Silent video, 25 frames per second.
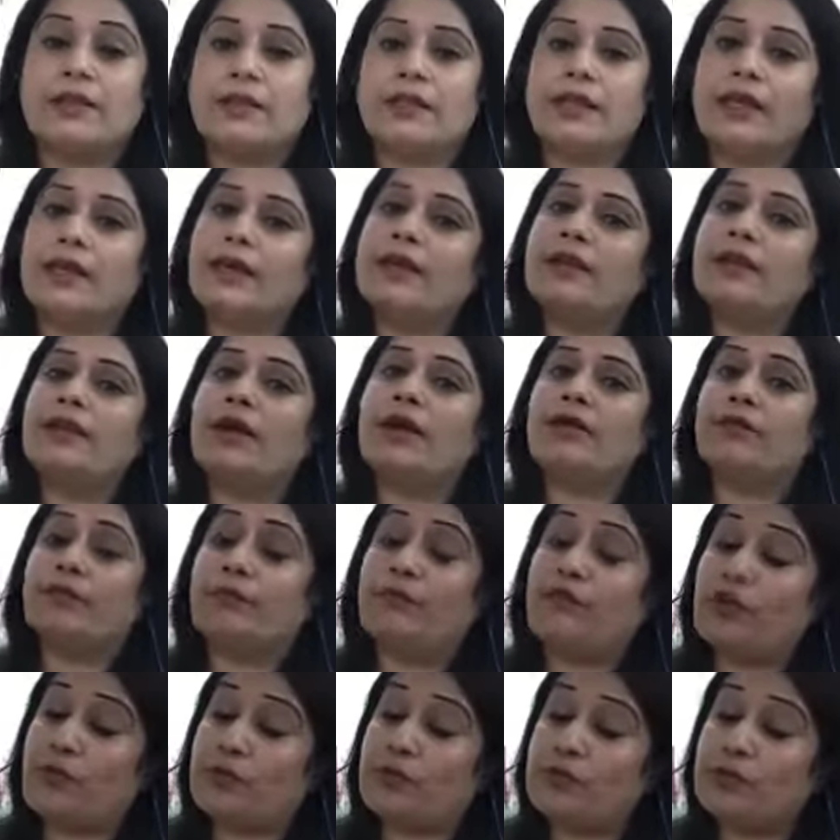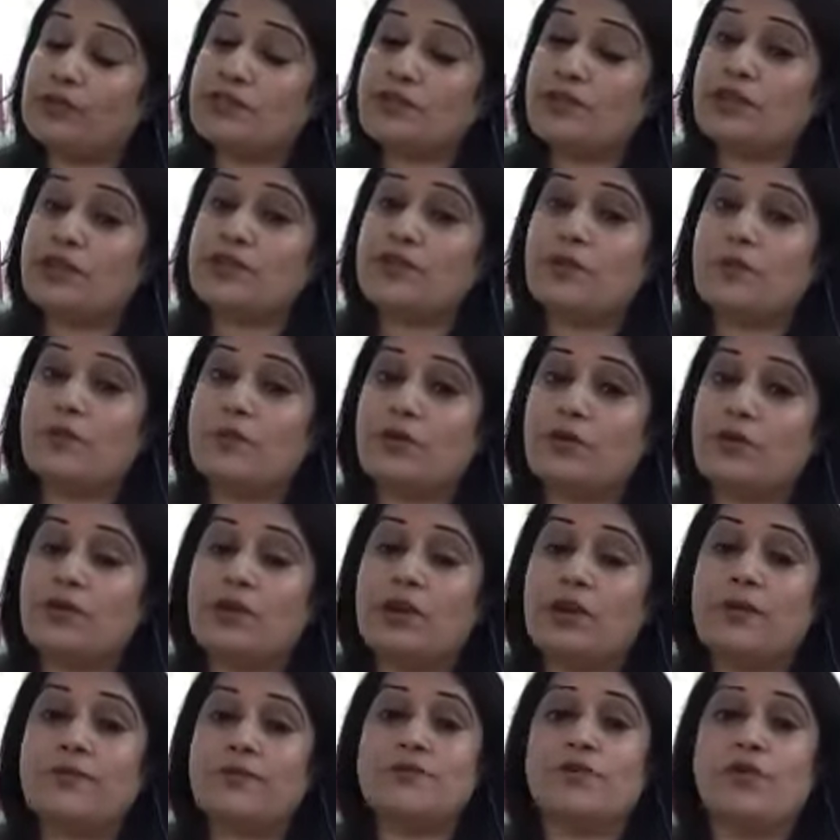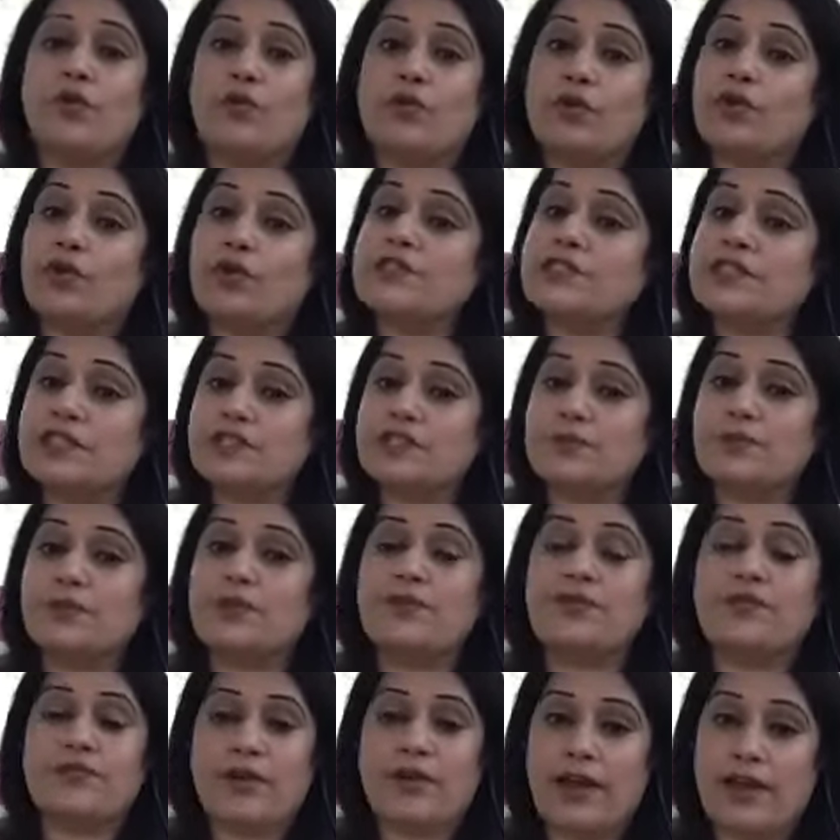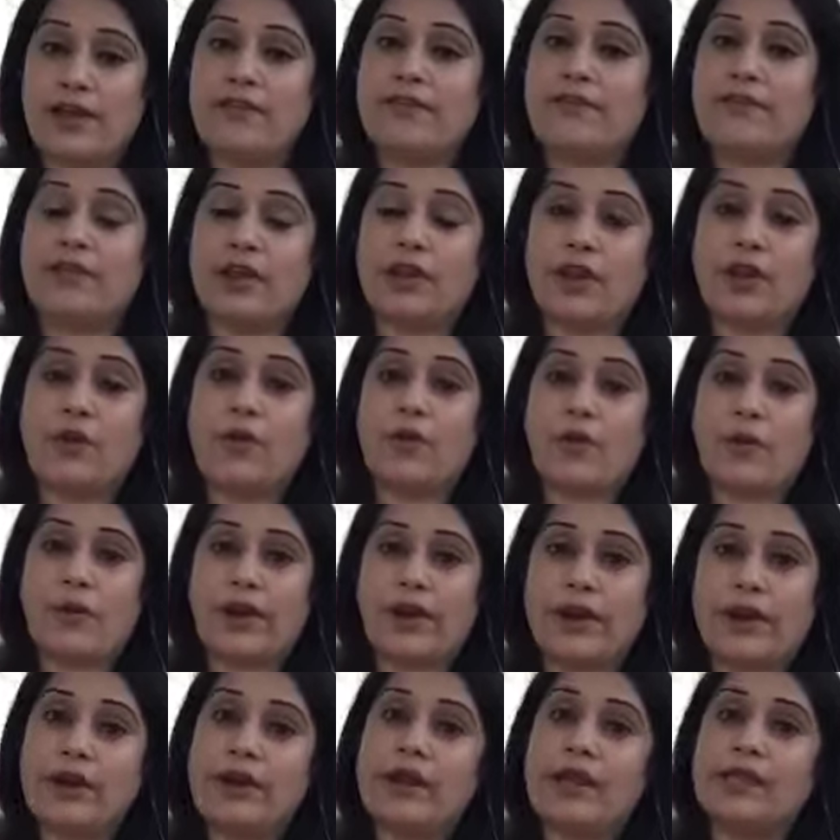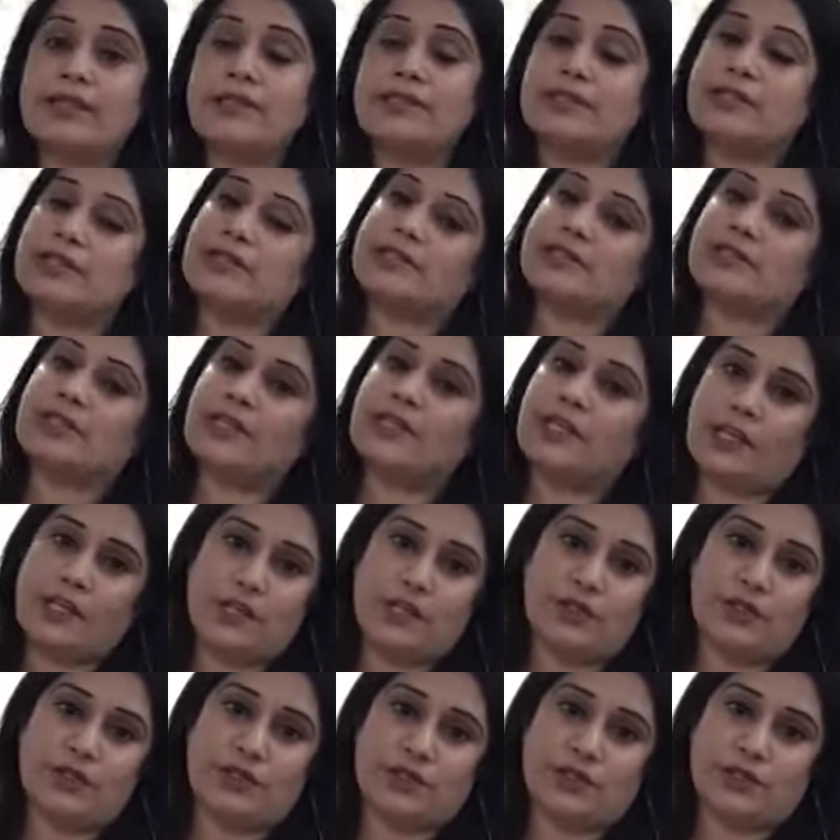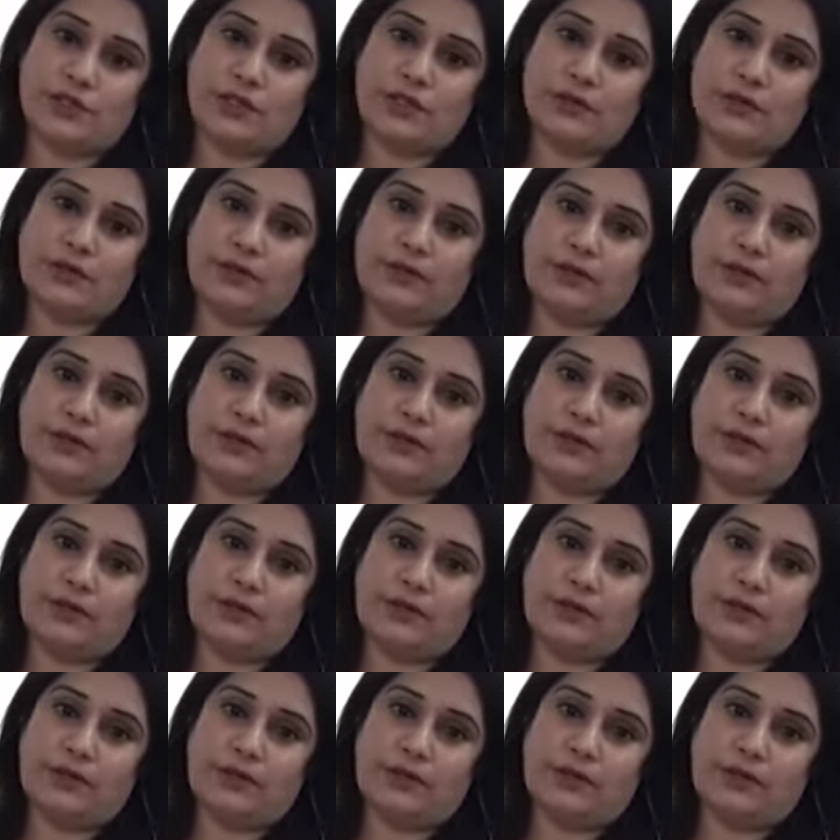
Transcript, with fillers: Then for postgraduate programs, overall six point five we require and six in each.